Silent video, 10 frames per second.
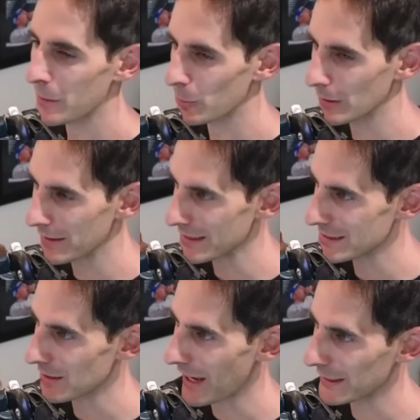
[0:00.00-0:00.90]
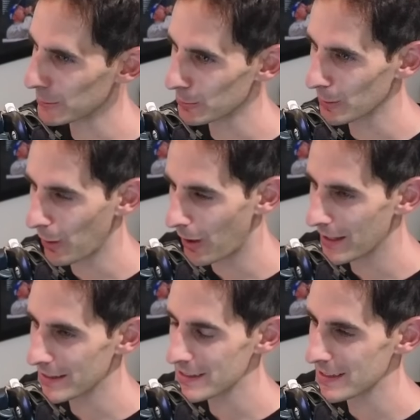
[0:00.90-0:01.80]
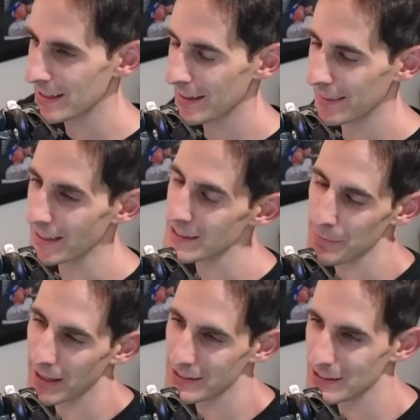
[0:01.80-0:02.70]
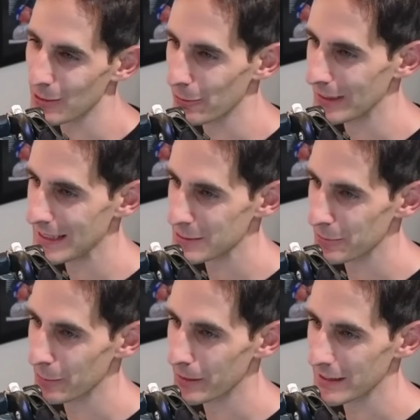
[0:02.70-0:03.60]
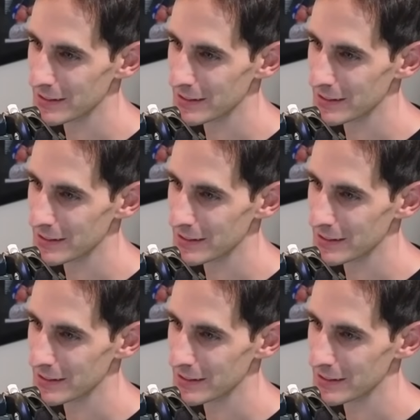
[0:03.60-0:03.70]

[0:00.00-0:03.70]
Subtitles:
all of these diagonal lines, that's Max has got less rear wing.